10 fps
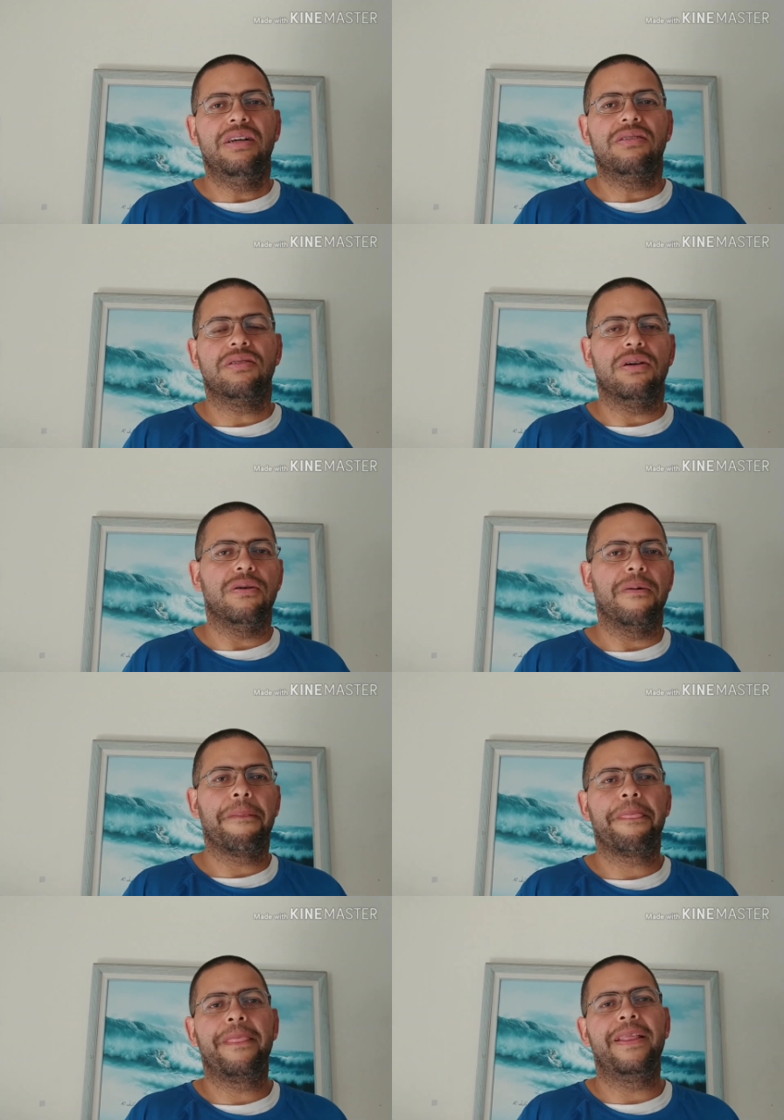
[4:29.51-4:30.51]
So,
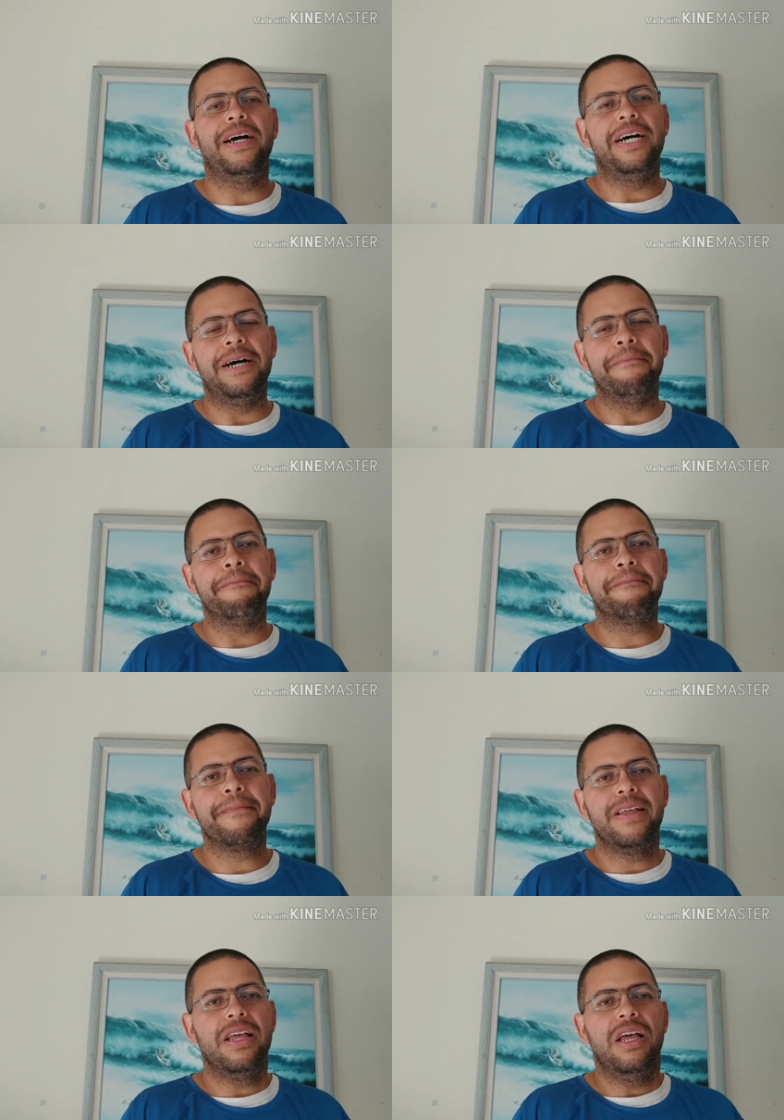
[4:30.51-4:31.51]
um,
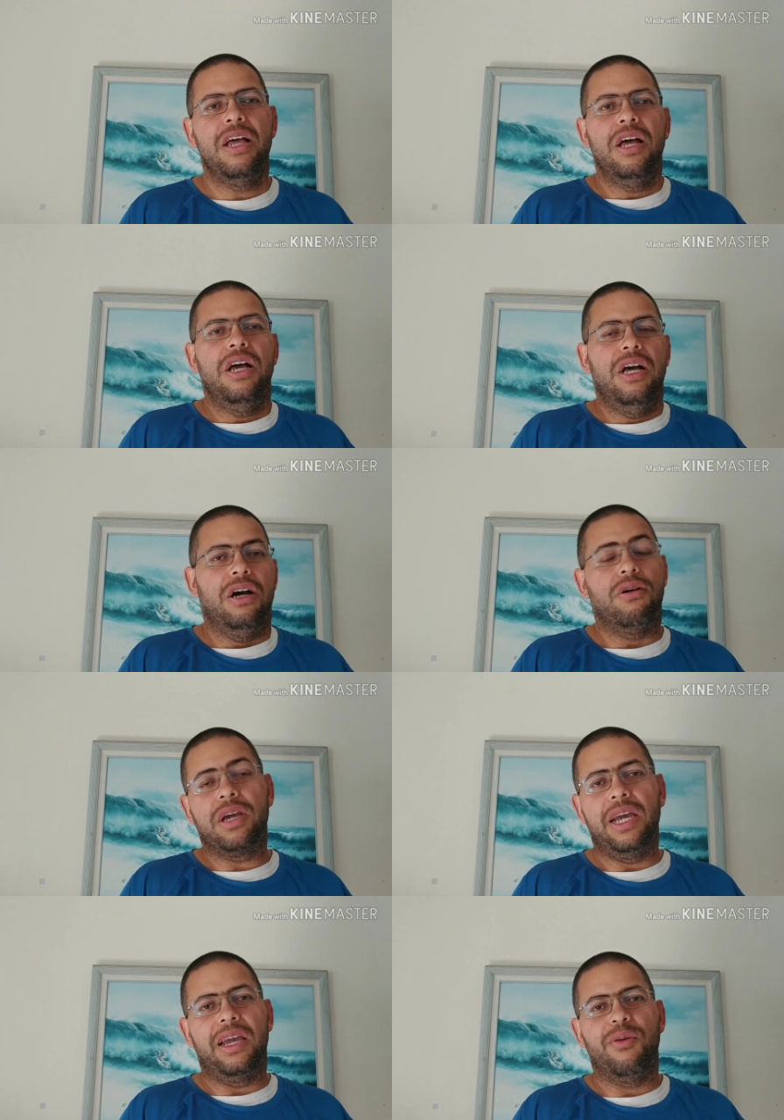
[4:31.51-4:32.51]

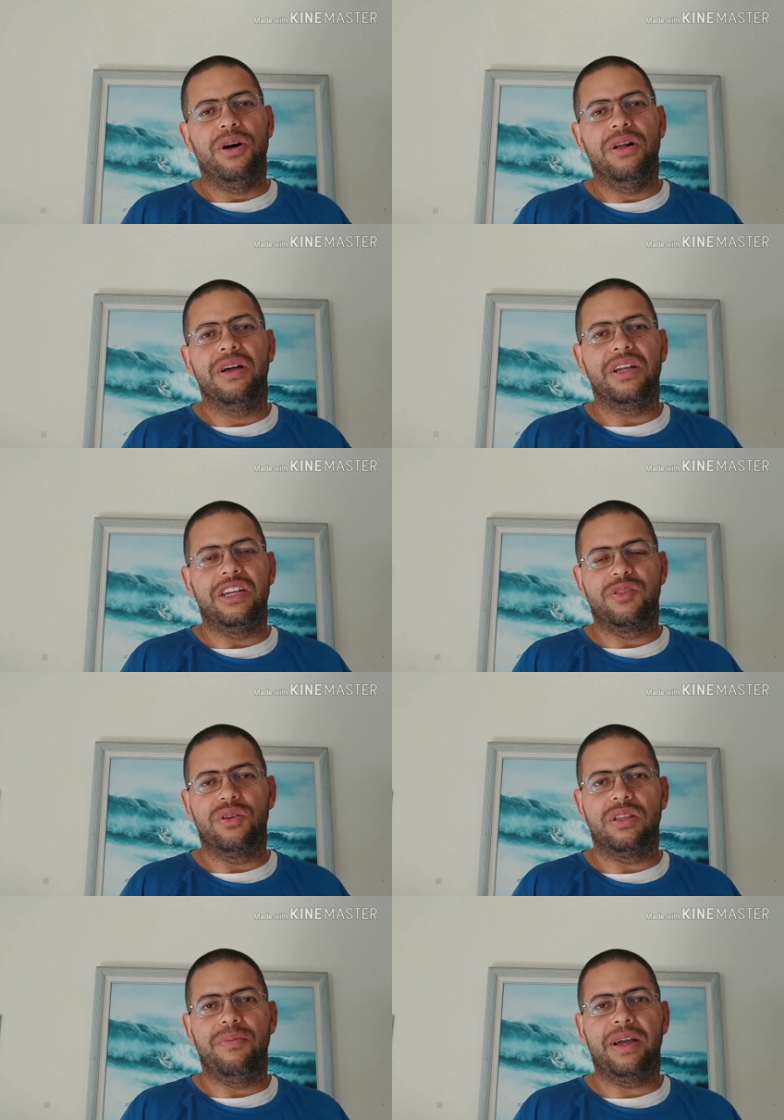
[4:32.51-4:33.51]
okay, well, you know, I just
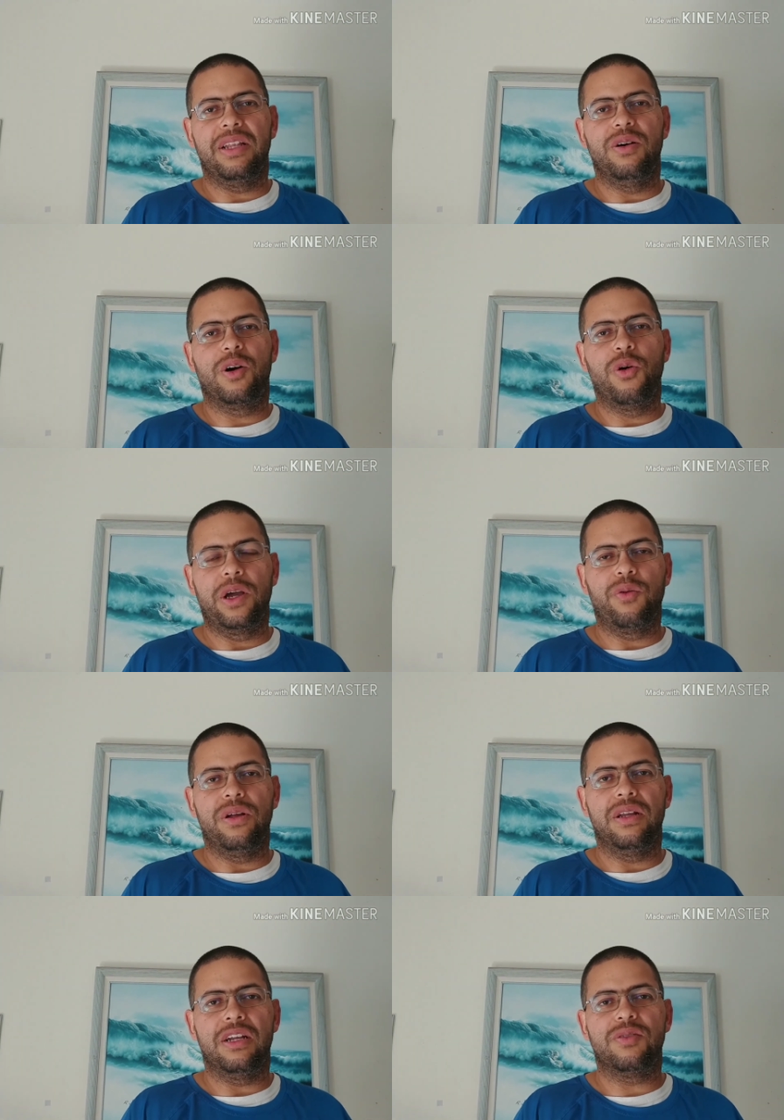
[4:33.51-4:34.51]
wanted to make a little quick
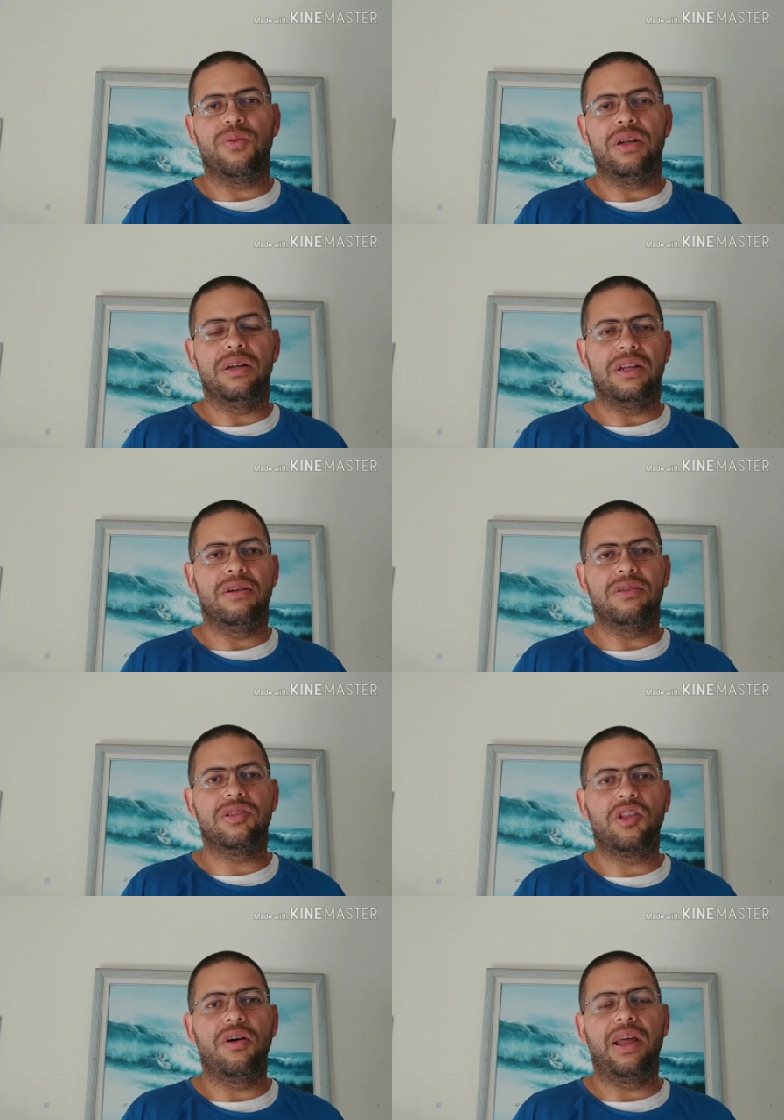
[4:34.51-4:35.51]
one. I just want to you know
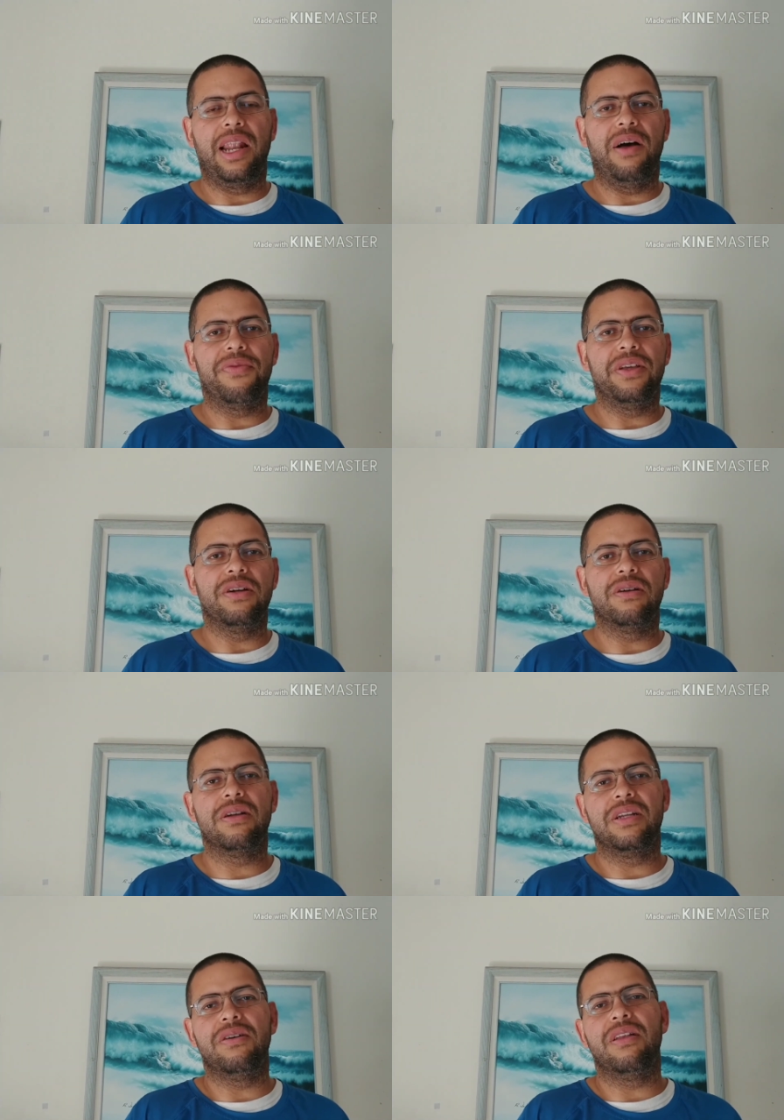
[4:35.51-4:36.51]
just throw that out there.
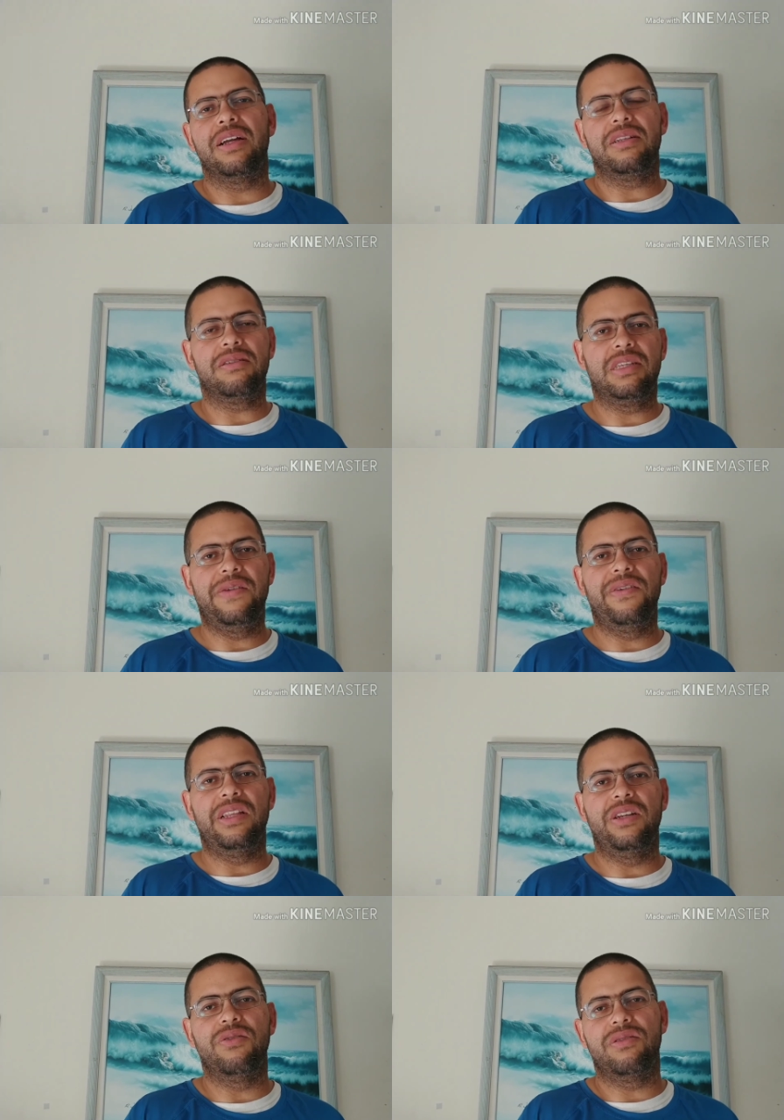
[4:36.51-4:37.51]
You know, like just giving
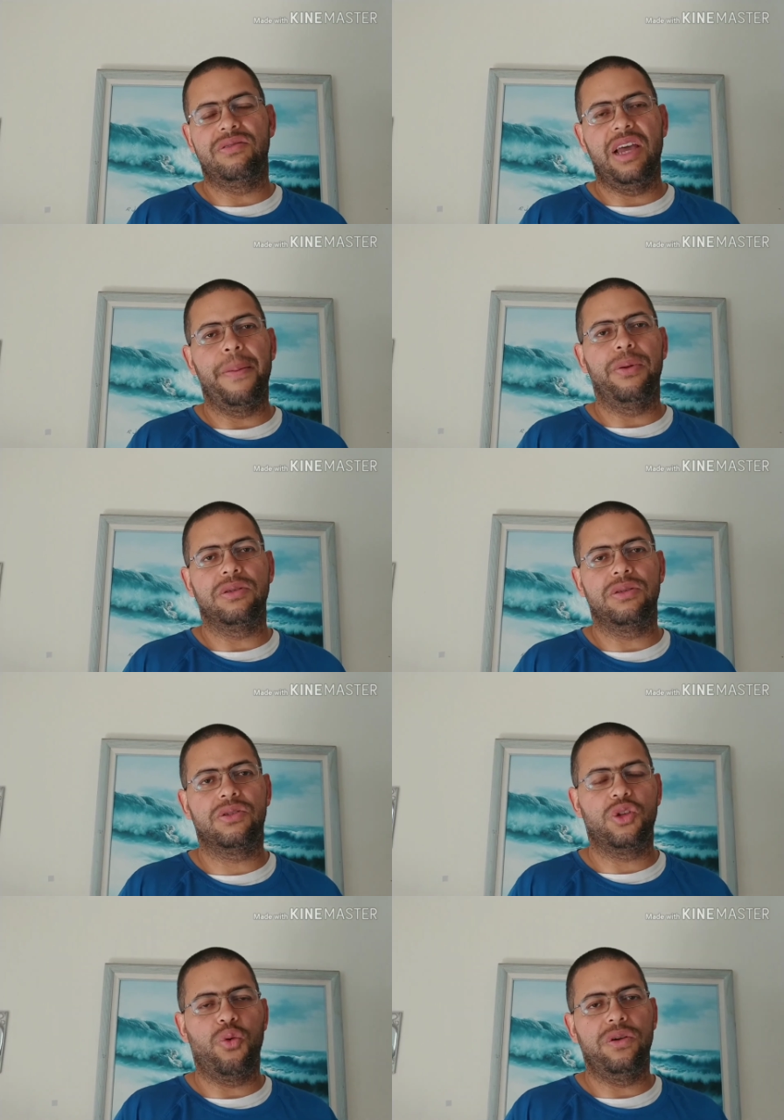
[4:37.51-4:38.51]
little examples and
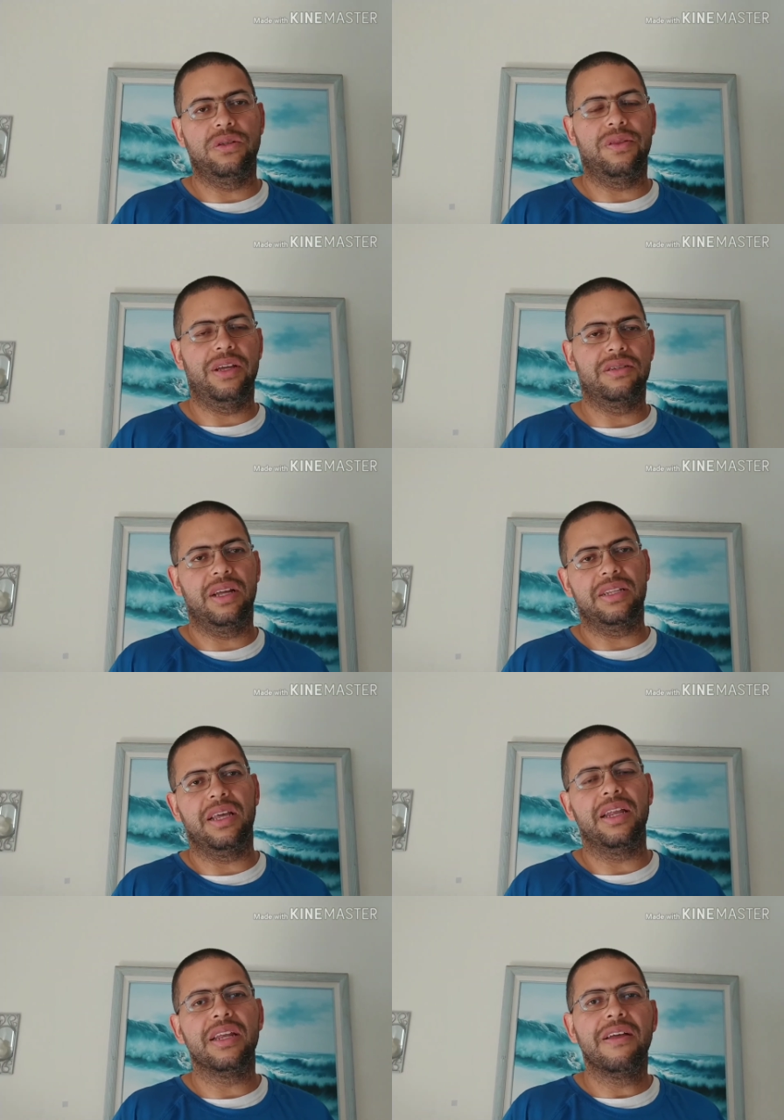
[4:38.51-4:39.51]
stories of things like
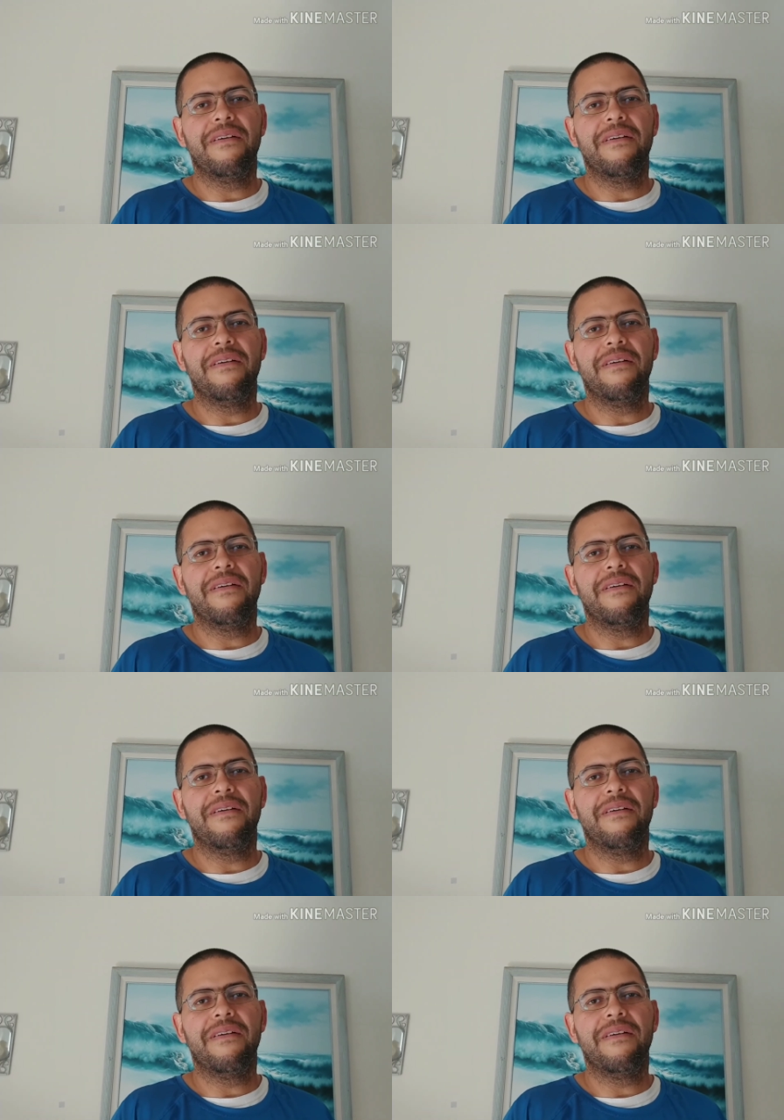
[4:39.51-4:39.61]
that.